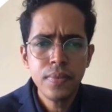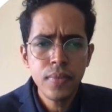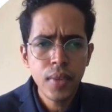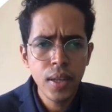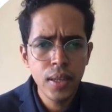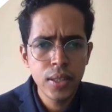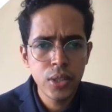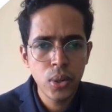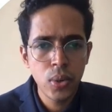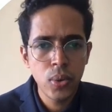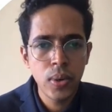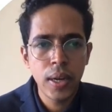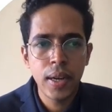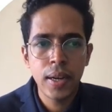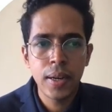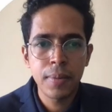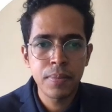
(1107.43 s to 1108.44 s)
So
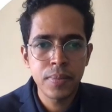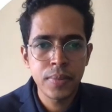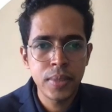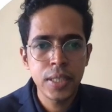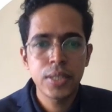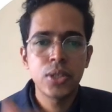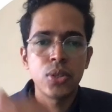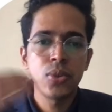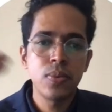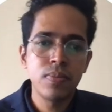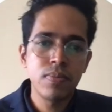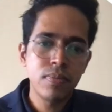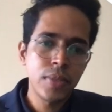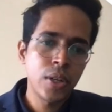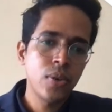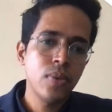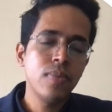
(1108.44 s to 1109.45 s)
just to
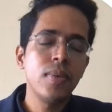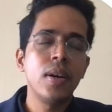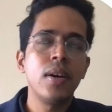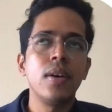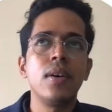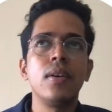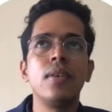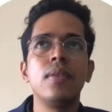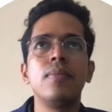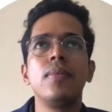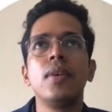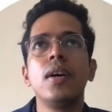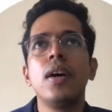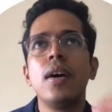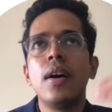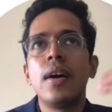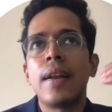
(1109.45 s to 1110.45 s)

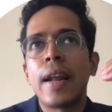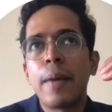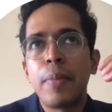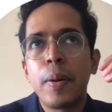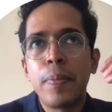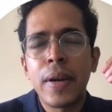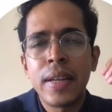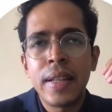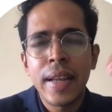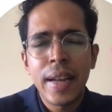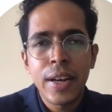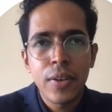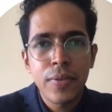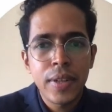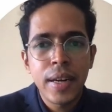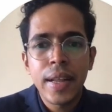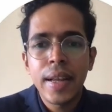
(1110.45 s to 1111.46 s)
wrap up, at the end of
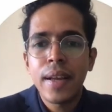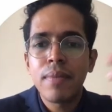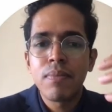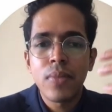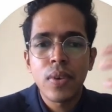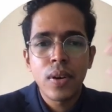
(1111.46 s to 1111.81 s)
the day,